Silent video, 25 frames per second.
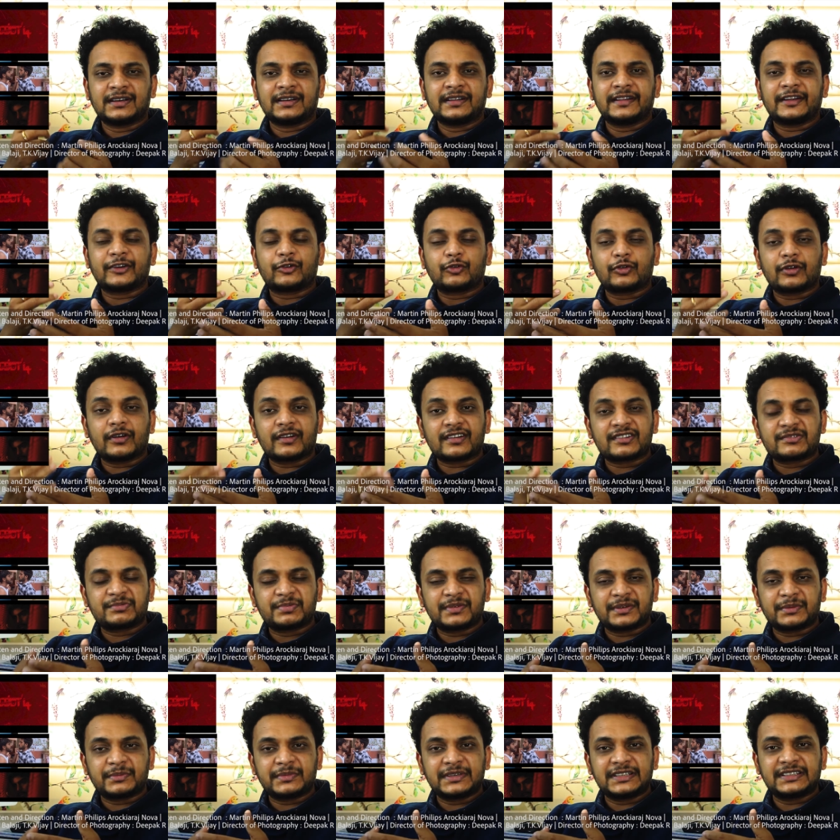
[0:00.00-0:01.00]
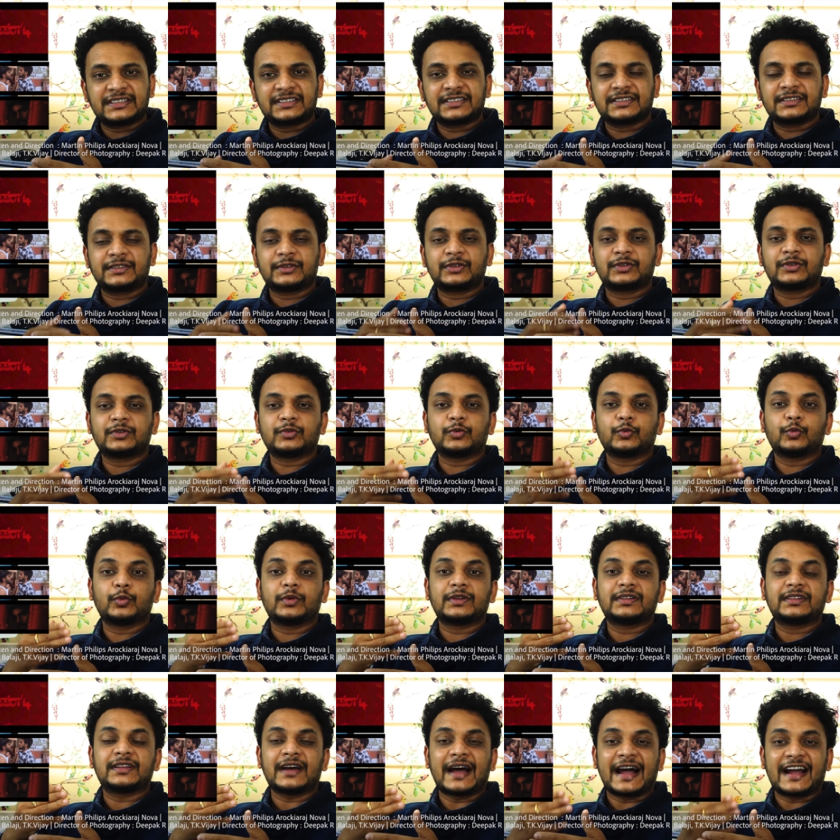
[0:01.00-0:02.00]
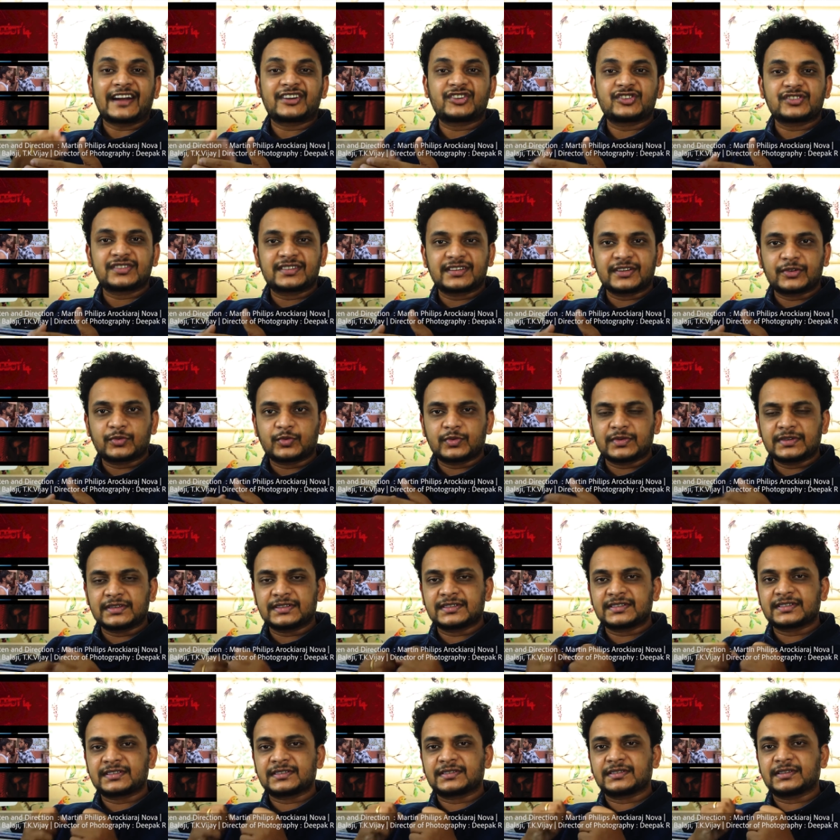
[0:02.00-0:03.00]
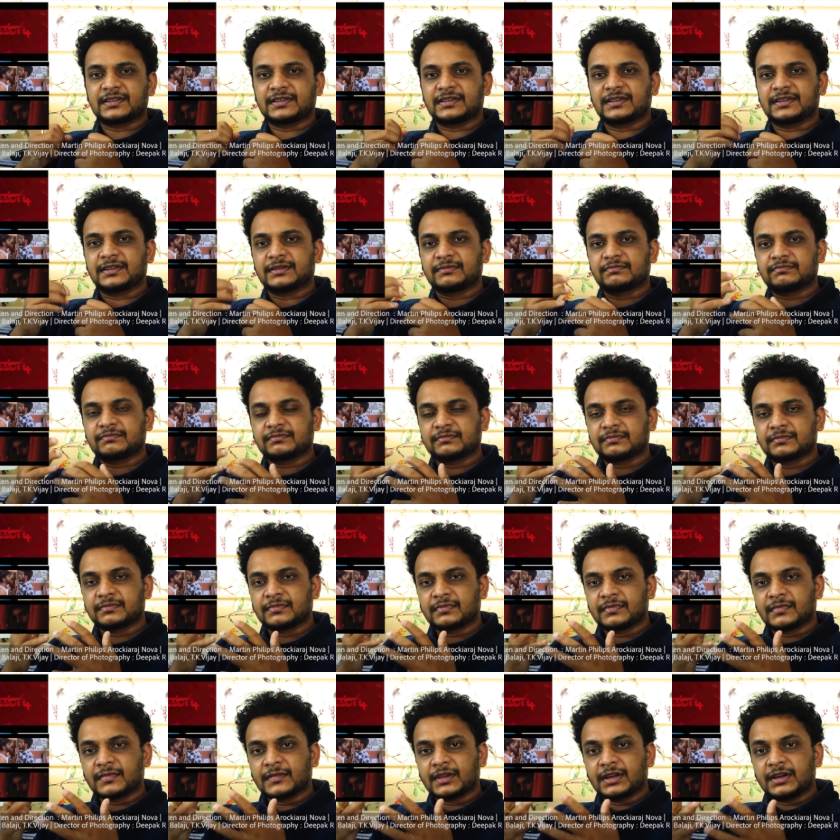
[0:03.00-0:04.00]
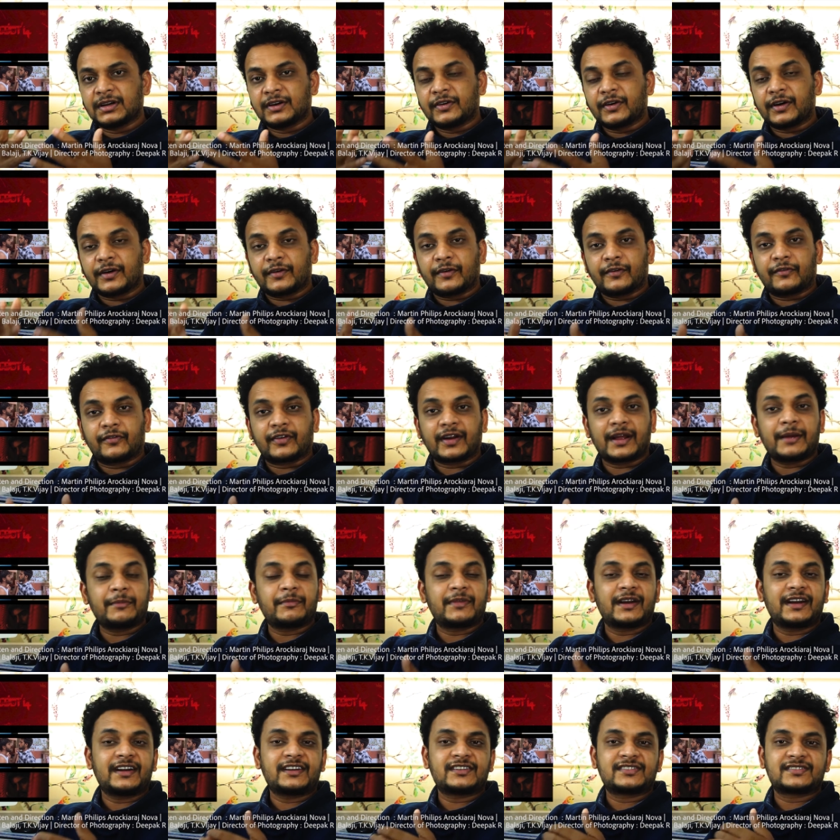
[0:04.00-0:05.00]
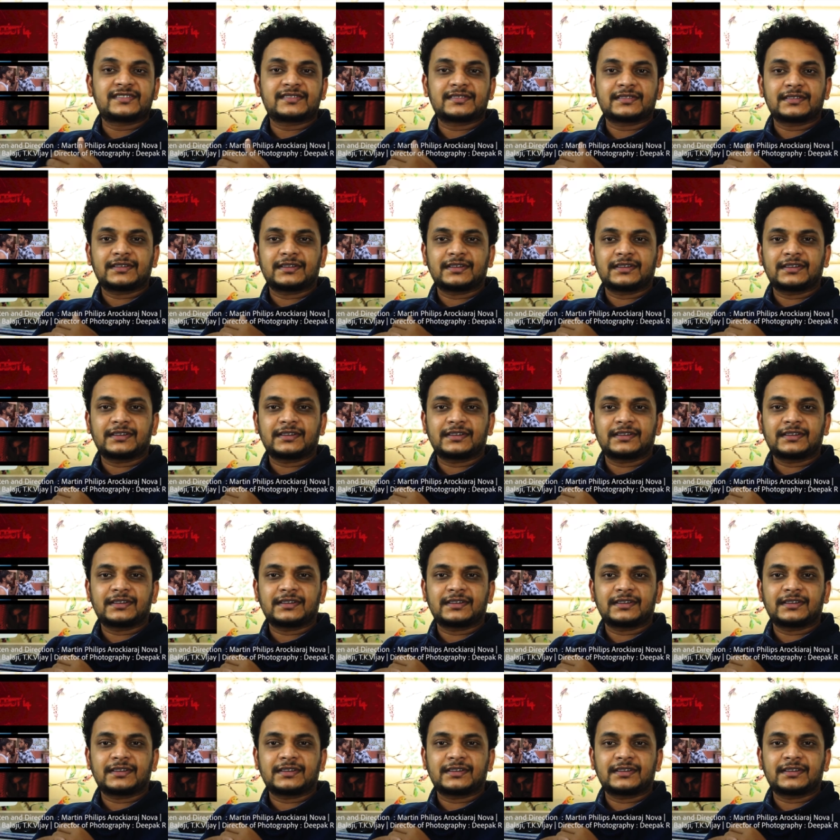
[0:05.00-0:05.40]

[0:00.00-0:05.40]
they could have experimented with the action sequence, frame rates,